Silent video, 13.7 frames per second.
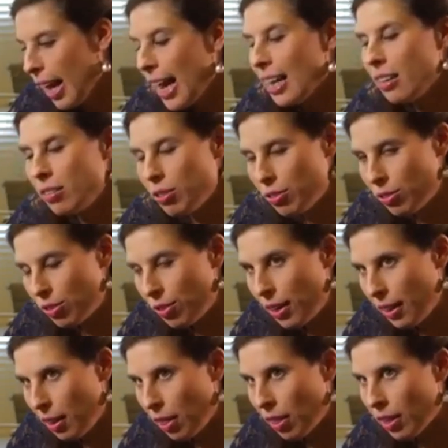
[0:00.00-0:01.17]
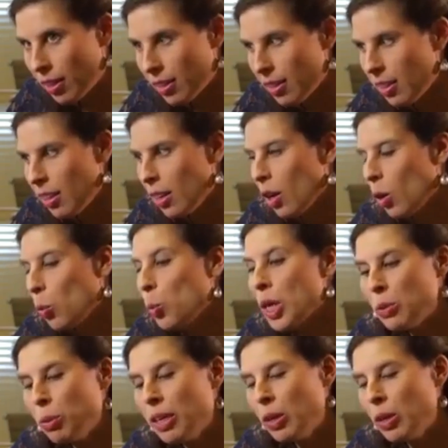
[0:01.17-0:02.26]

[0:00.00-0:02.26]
and to strengthen what we